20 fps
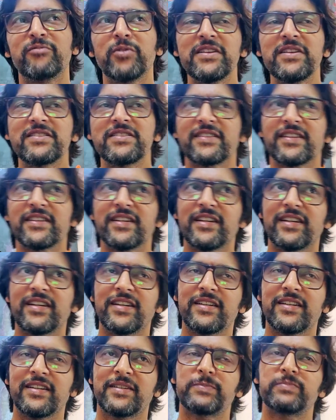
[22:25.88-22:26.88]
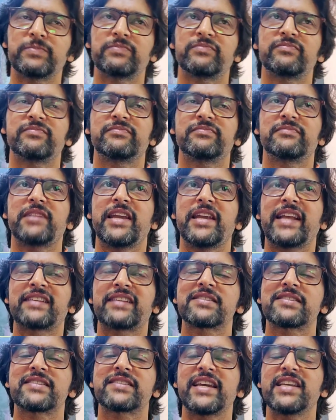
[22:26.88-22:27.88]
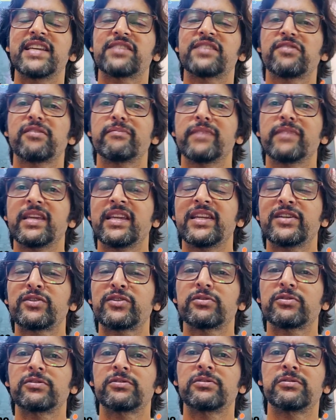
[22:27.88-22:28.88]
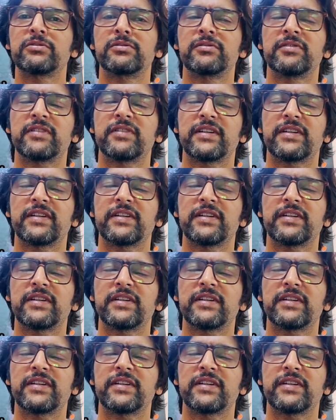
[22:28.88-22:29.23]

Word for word: was an exercise for me to